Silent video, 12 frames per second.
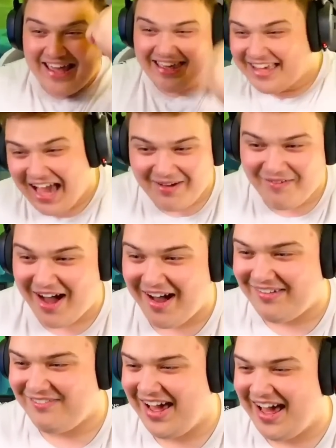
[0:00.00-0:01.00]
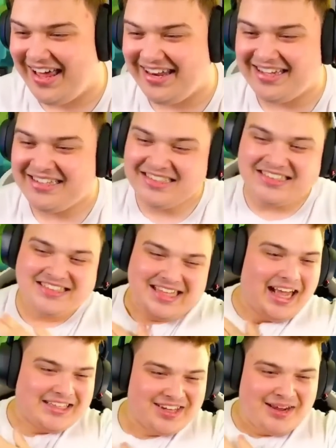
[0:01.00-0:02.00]
Come on, man.
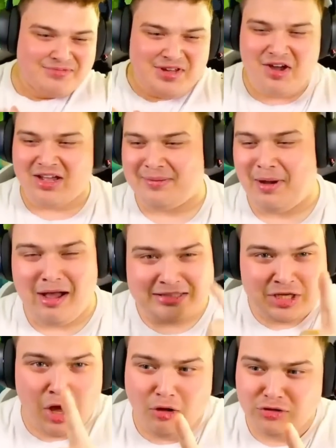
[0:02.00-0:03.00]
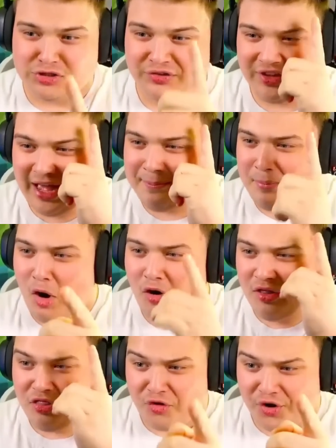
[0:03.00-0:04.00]
That's what I'm talking about. I told you, if you get more
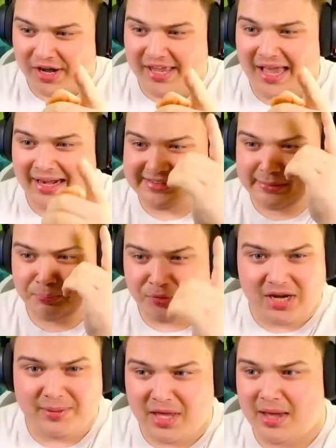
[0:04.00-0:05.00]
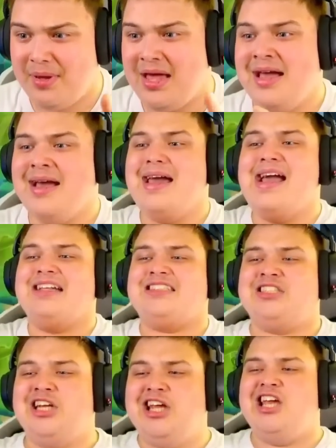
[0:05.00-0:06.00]
than three and it's a premium, it's
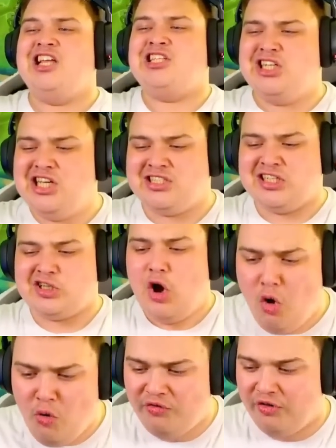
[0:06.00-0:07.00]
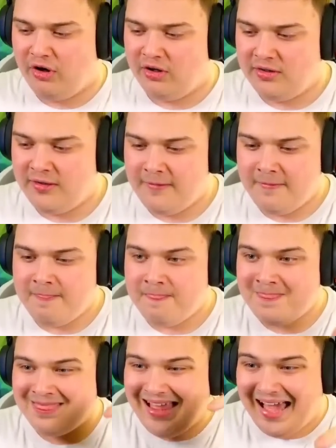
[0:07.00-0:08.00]
GG's. It's over.
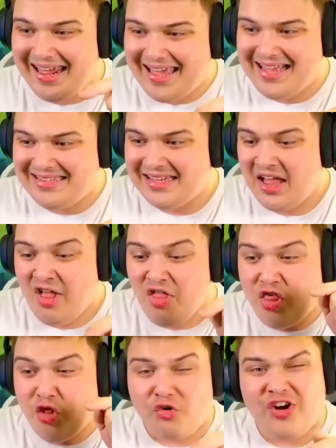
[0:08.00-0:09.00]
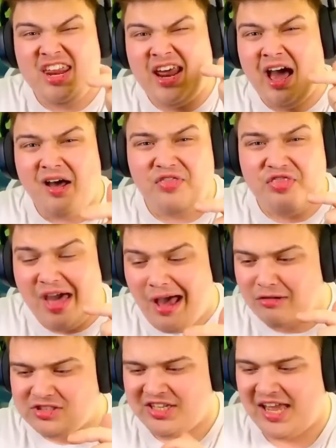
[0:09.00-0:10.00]
That is
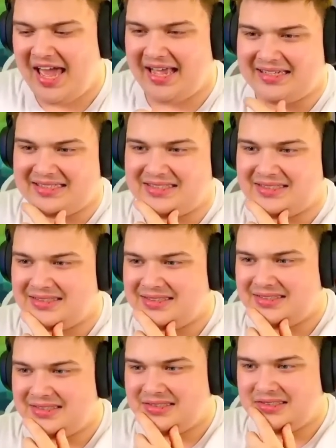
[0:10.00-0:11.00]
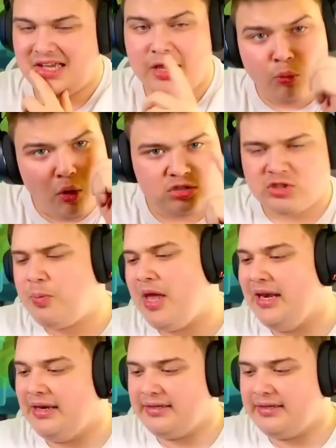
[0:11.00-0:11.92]
3,500x. In one spin.